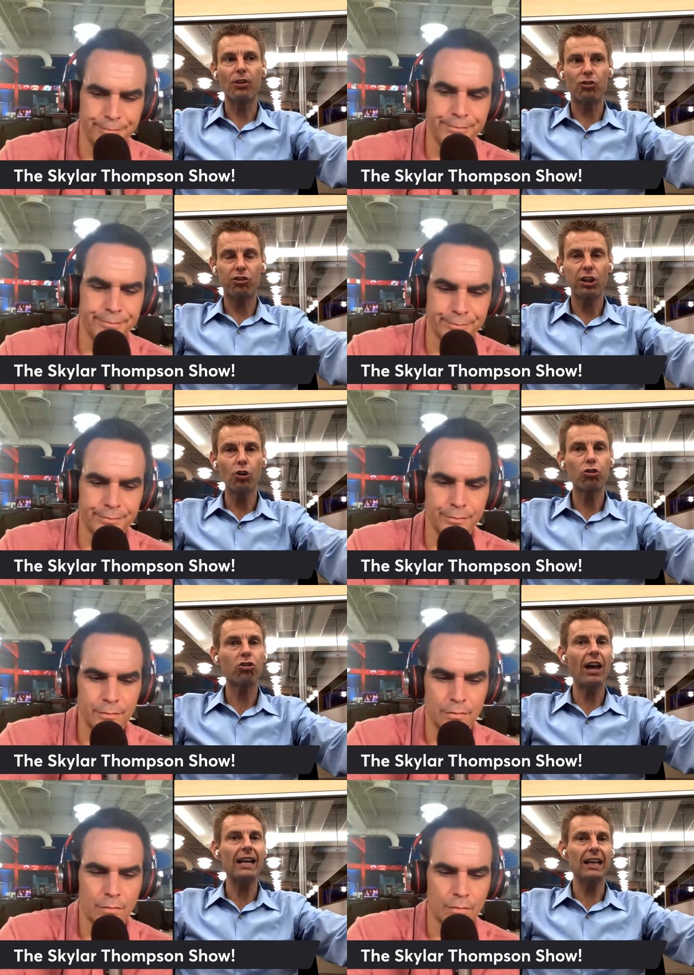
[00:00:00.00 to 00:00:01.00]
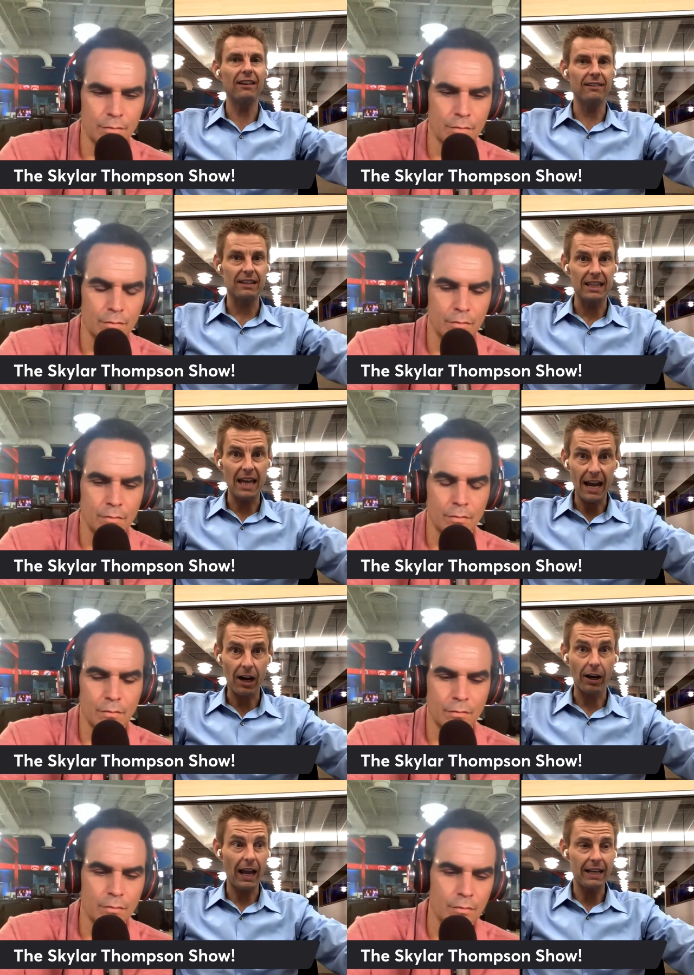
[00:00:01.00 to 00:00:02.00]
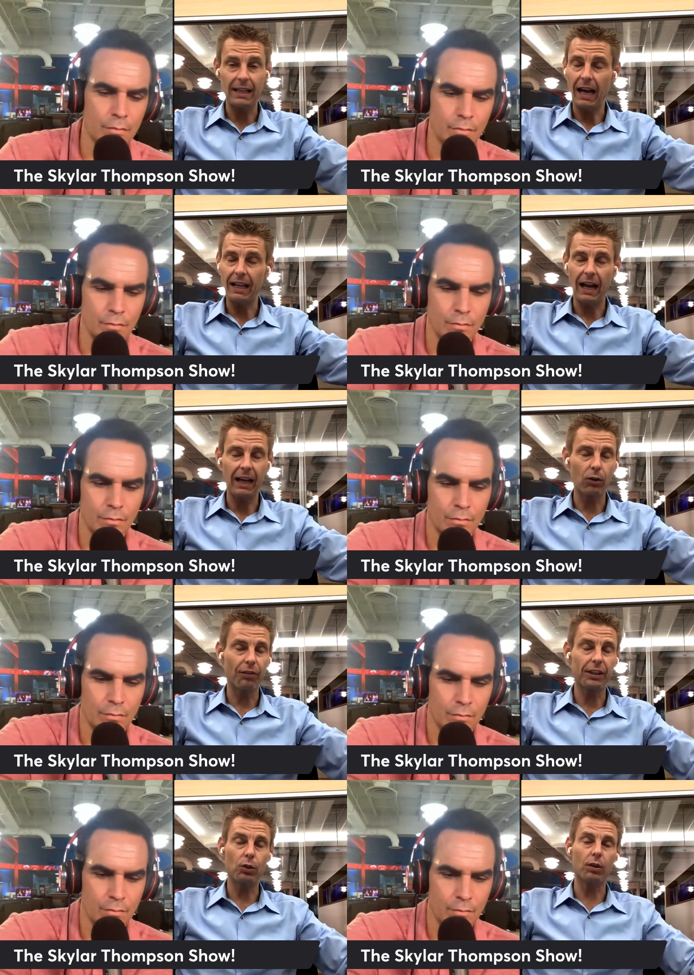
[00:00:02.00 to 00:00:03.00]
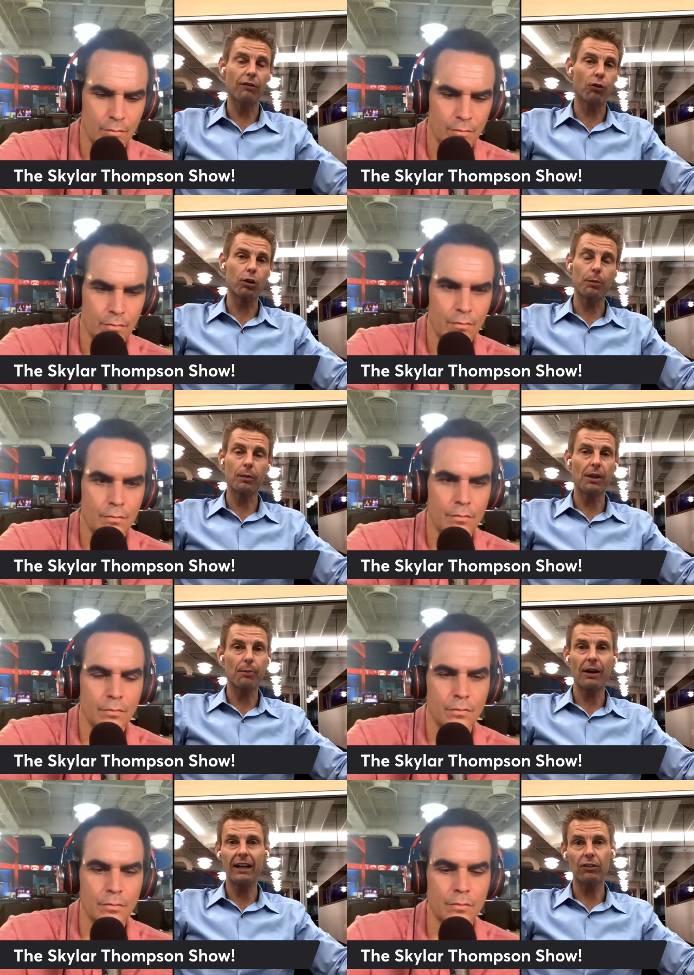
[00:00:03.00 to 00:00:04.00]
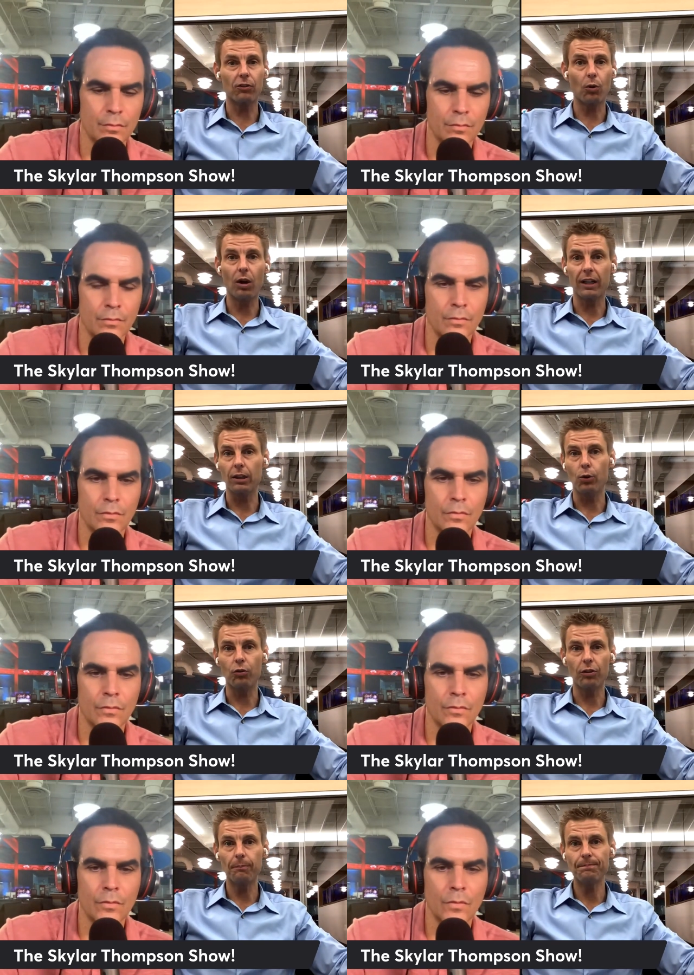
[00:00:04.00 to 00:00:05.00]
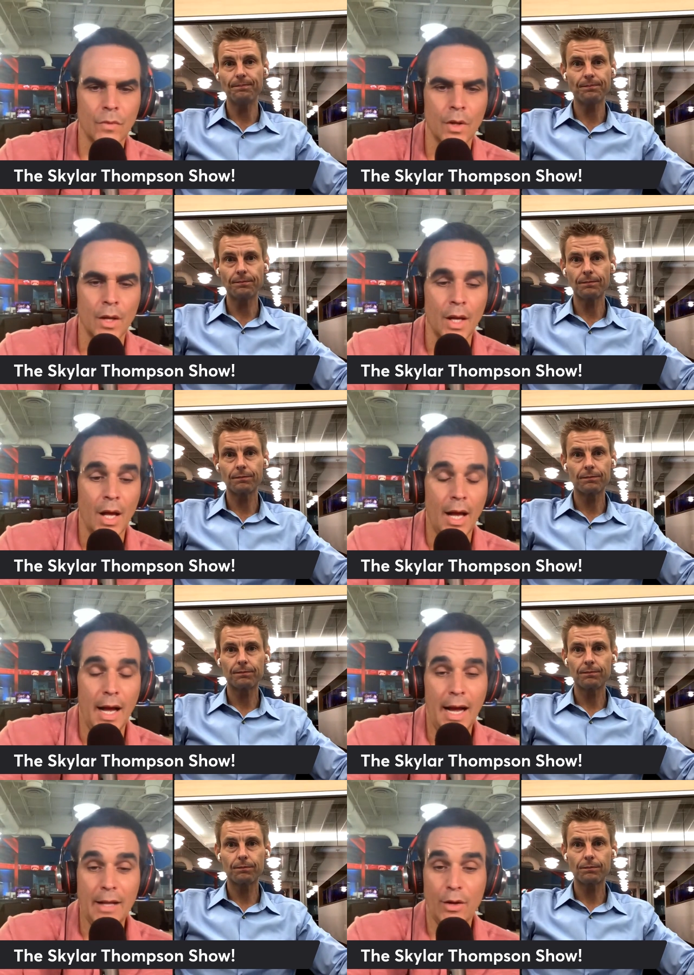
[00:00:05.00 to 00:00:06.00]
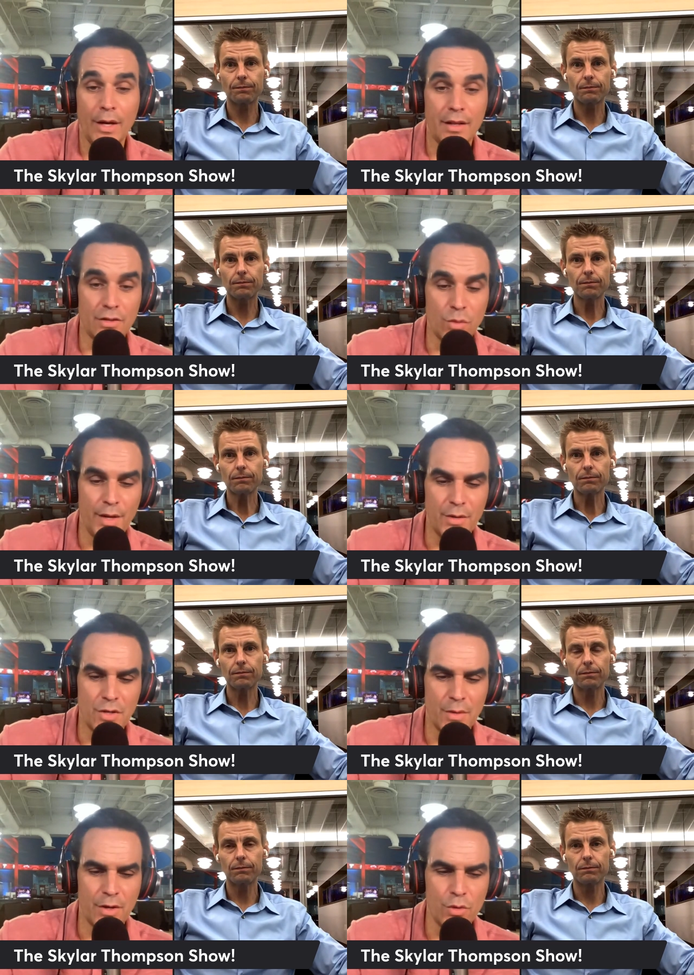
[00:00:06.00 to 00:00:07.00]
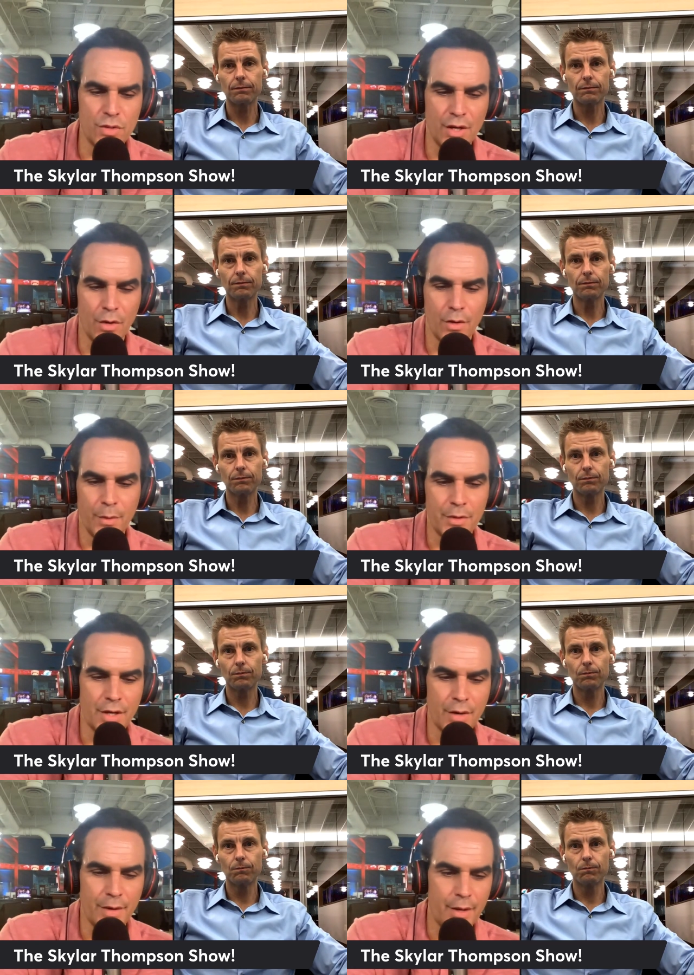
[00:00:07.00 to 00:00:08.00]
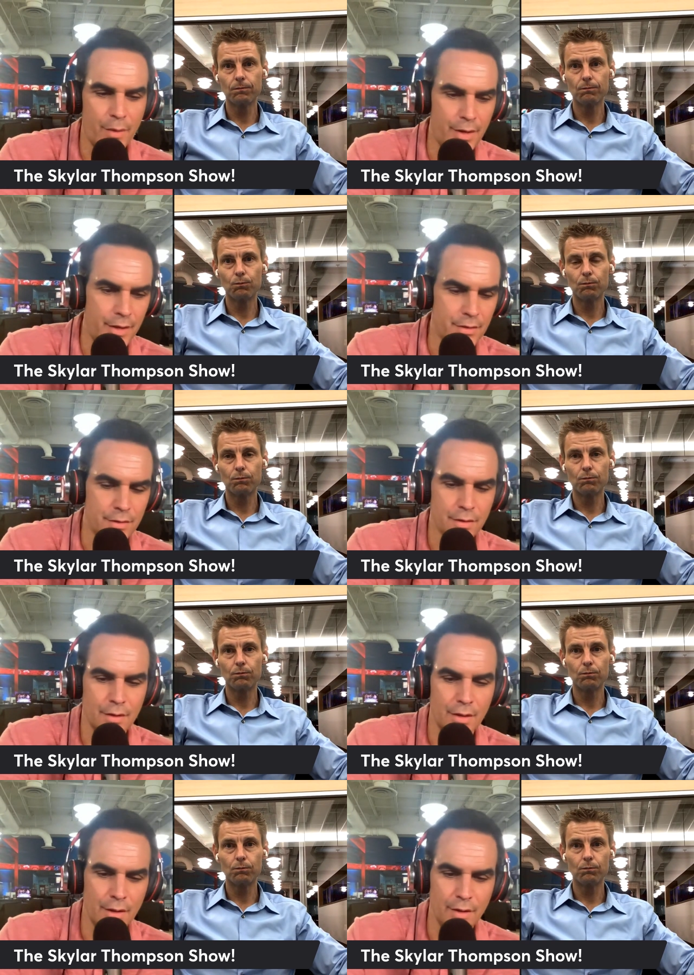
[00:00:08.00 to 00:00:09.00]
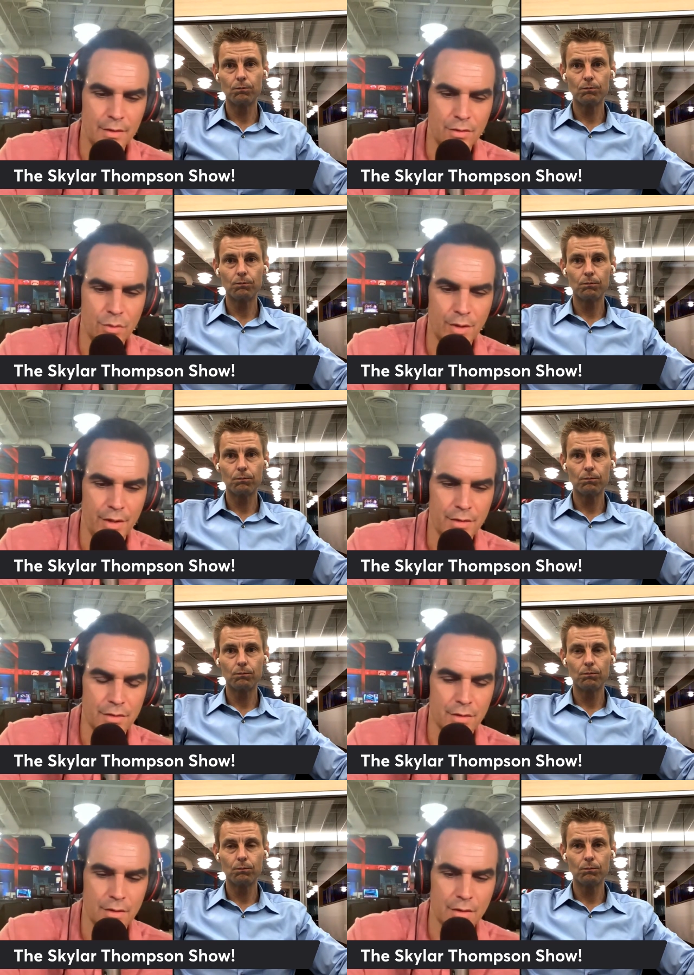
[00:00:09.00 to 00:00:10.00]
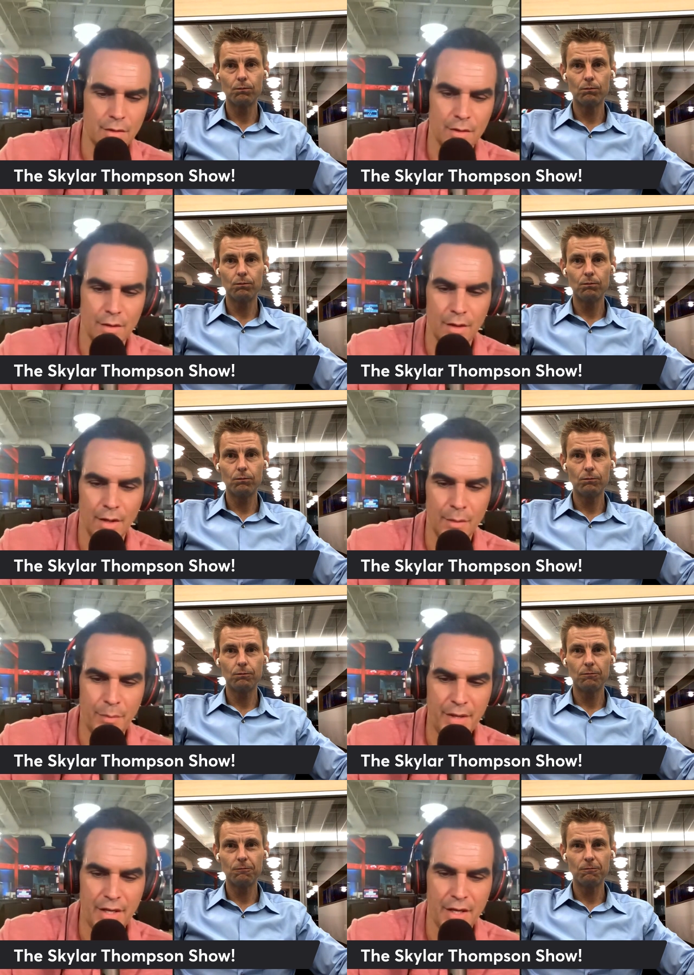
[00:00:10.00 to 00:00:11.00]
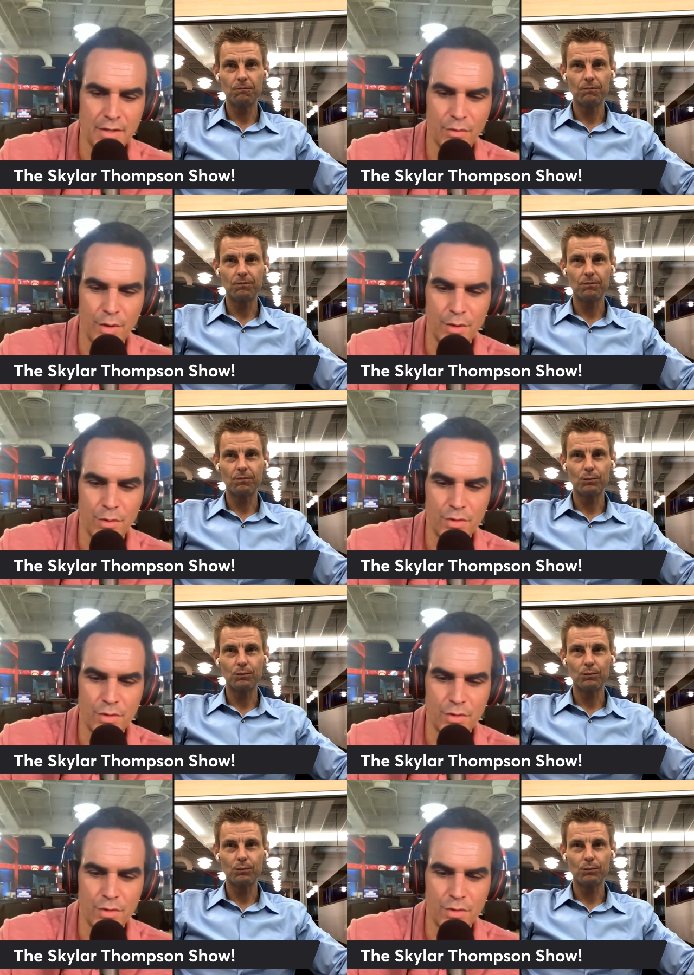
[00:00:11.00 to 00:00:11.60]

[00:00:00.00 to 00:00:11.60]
Speaker 1: The skill set is there, and I, I don't think you can afford to put him on the practice squad and lose him.
Speaker 2: I look at it this way, and it's something you said earlier. I'm going to tell you right now what it is. This is what it is. Because of what you